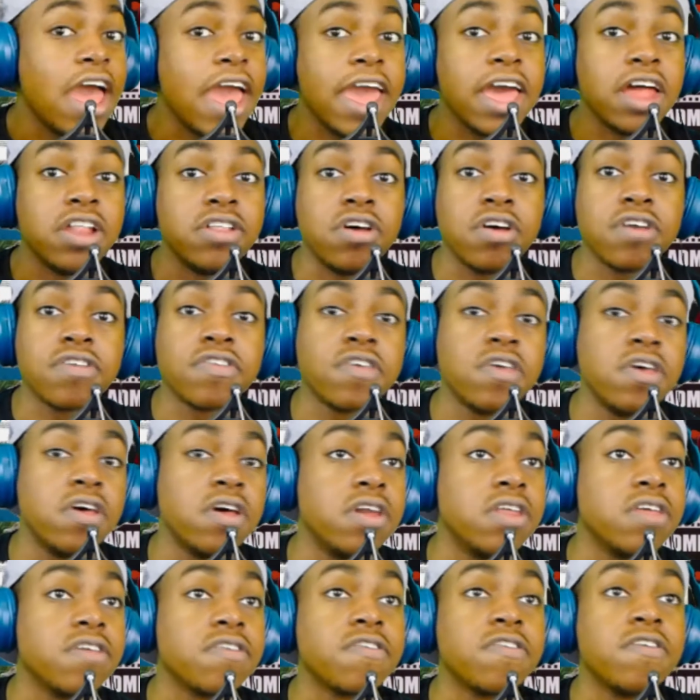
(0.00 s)
It looks
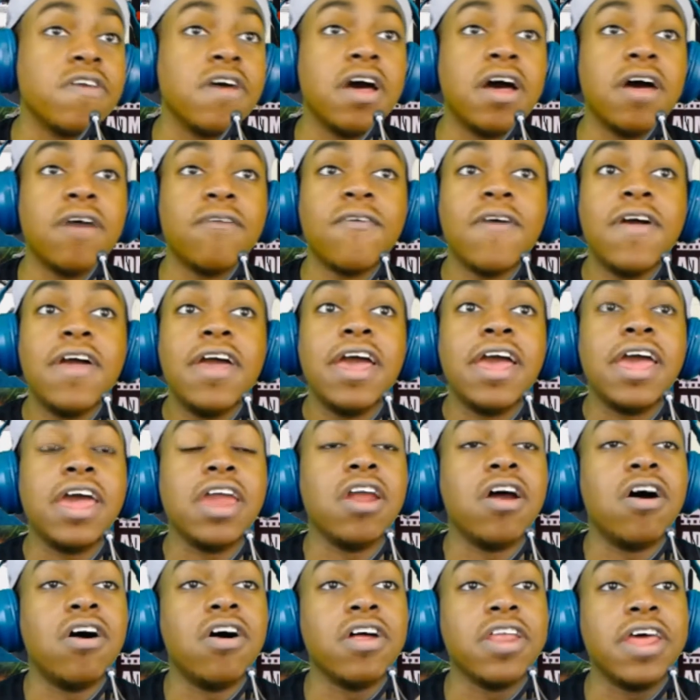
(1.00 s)
good and stuff and
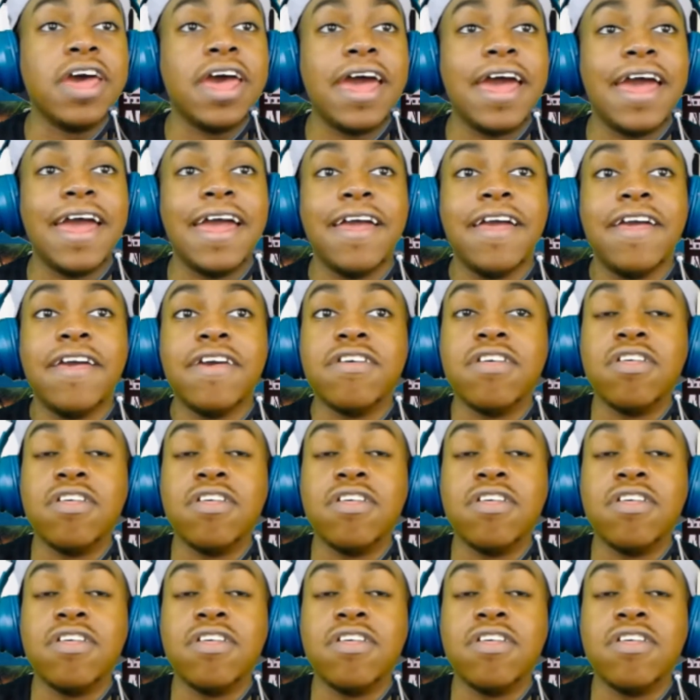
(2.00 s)
all that.